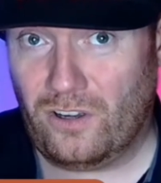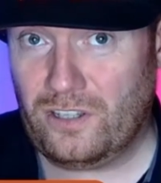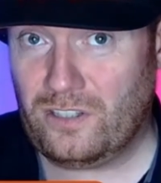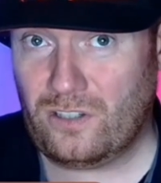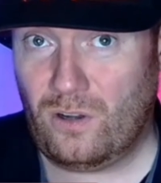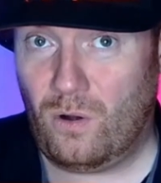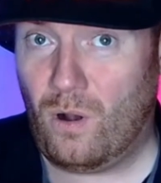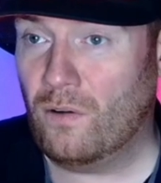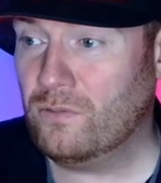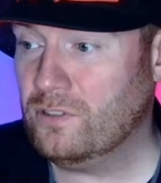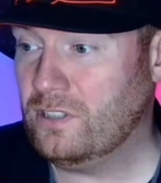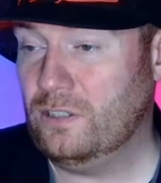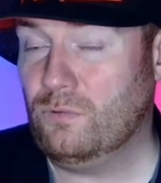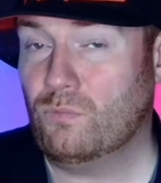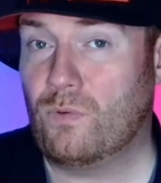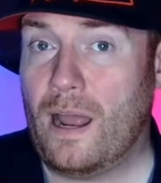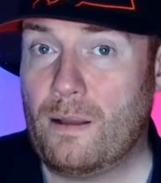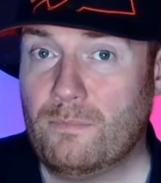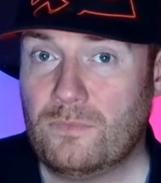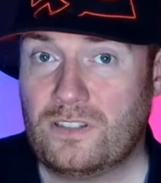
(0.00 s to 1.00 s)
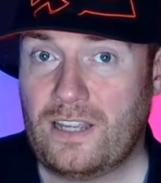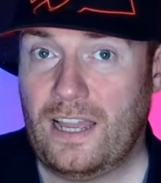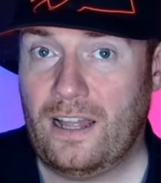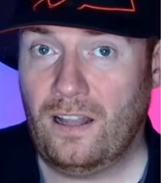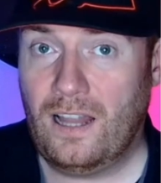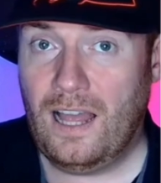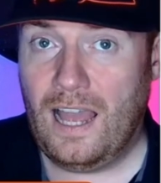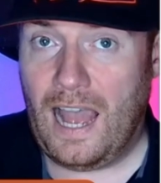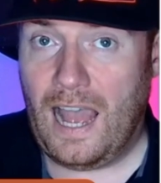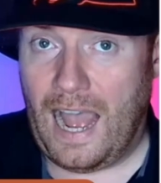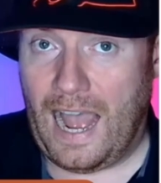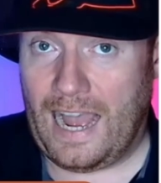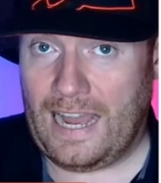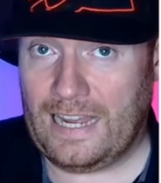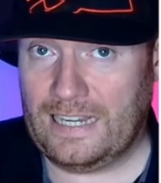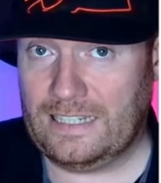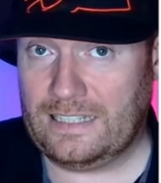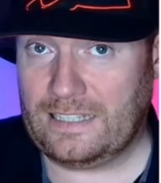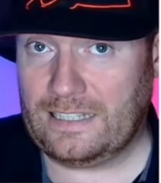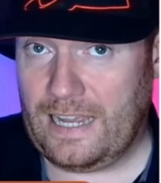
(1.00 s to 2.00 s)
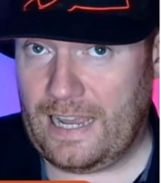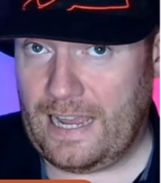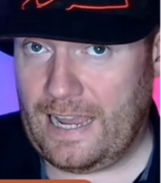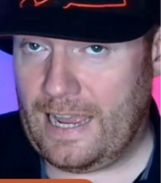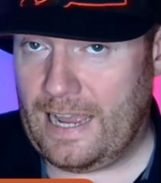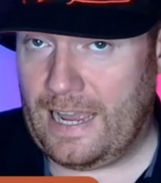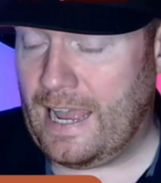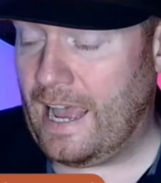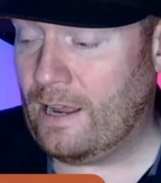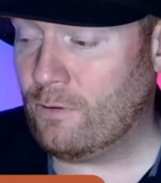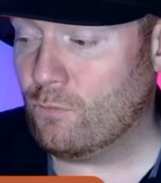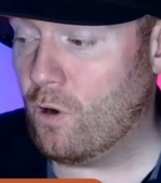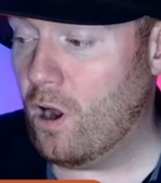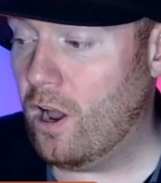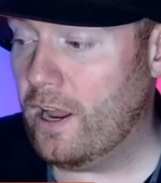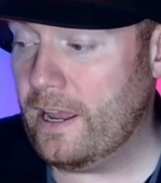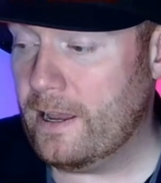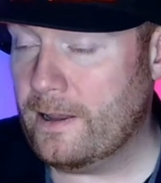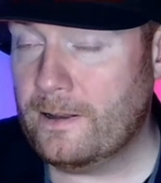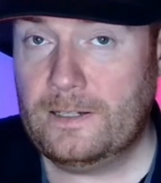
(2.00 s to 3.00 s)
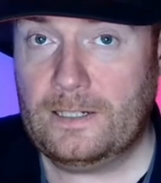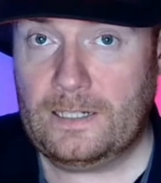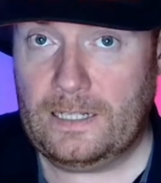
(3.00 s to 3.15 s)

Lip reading: So obviously Ramsdale and Raya